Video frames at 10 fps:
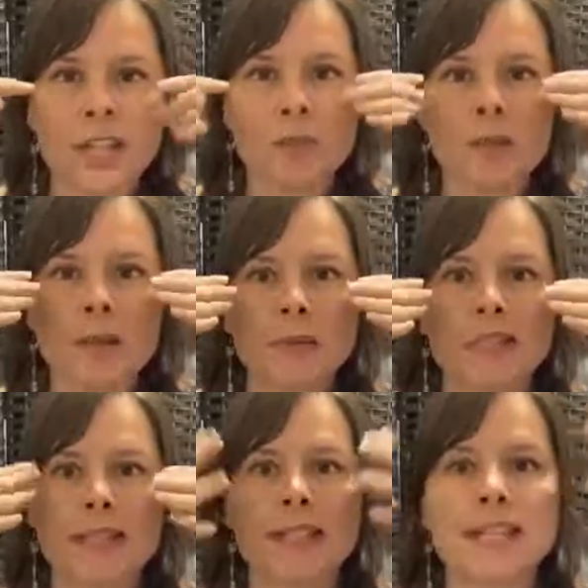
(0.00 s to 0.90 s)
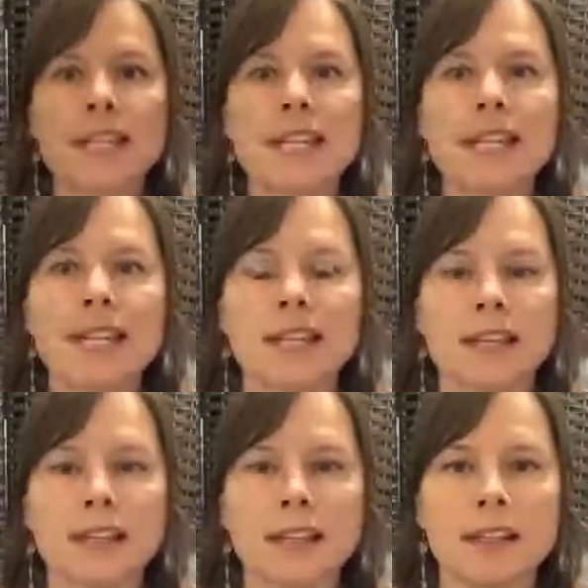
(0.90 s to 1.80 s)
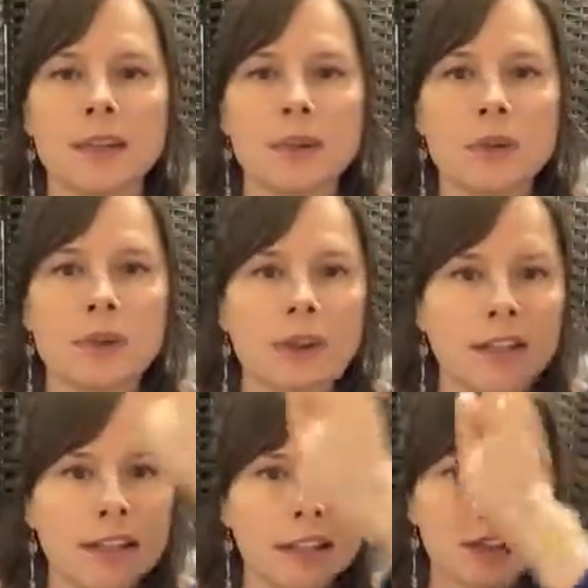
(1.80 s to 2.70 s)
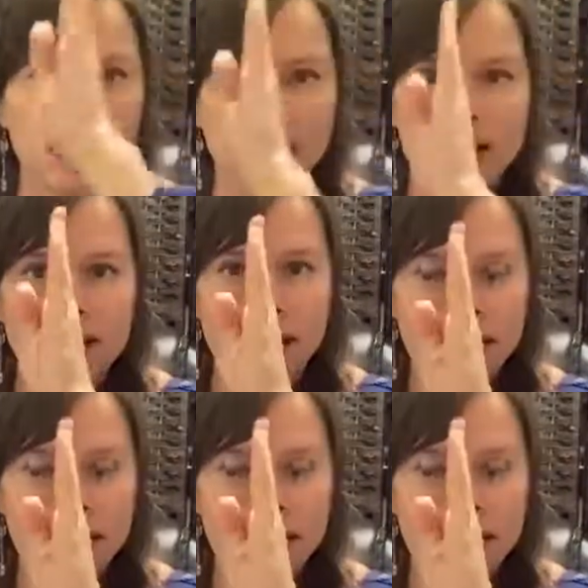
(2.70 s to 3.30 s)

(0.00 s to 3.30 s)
to be able to see with our inner eye,